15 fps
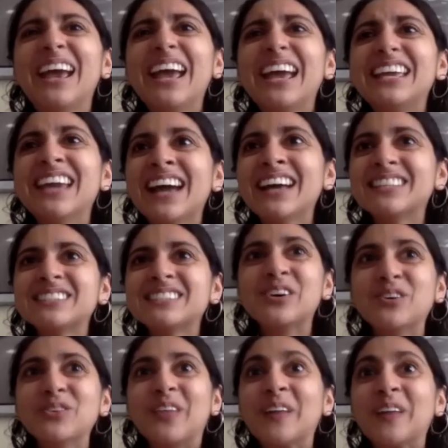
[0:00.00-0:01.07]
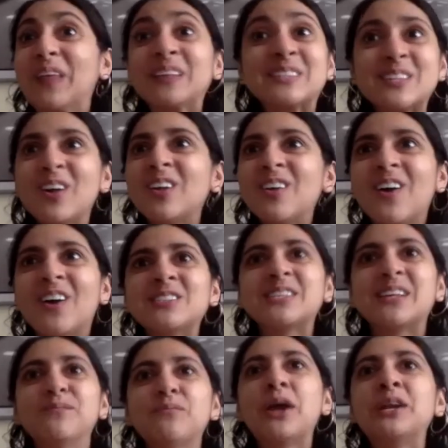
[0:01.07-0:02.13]
Yeah, so that's all
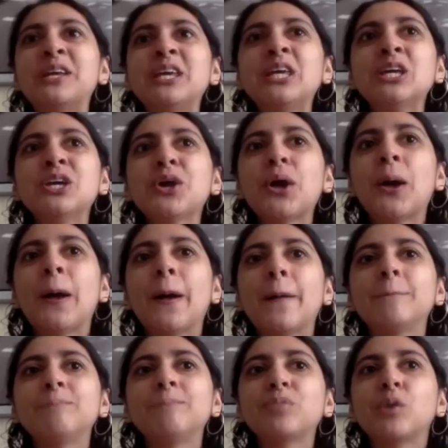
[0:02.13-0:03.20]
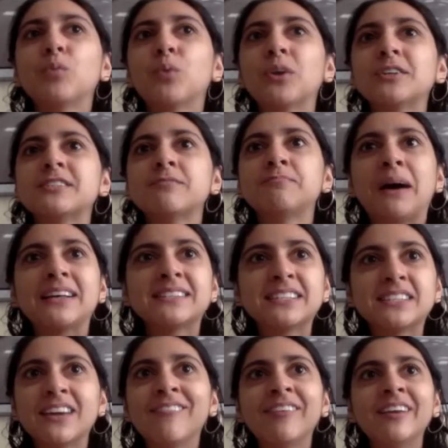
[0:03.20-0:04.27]
awesome. Any words of
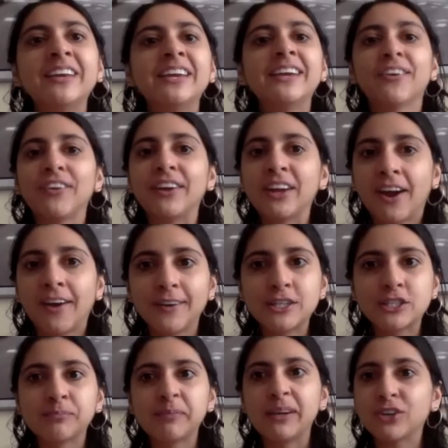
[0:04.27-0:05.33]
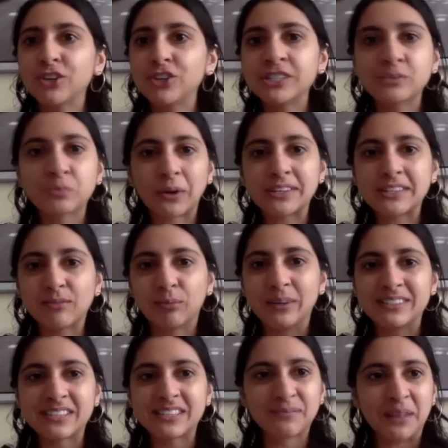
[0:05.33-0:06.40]
positivity or encouragement or just words of
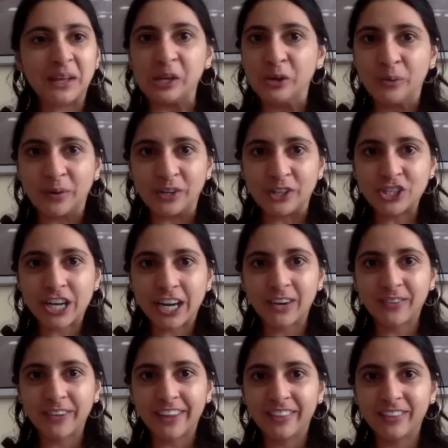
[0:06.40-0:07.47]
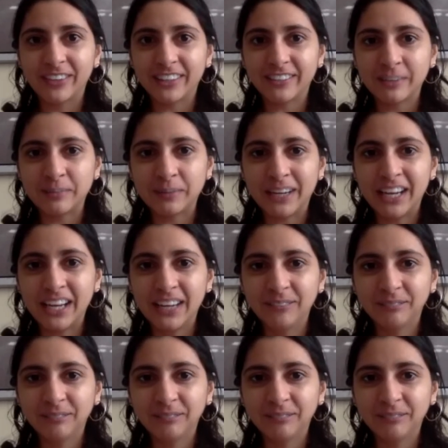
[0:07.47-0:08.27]
wisdom that you want to share with everybody?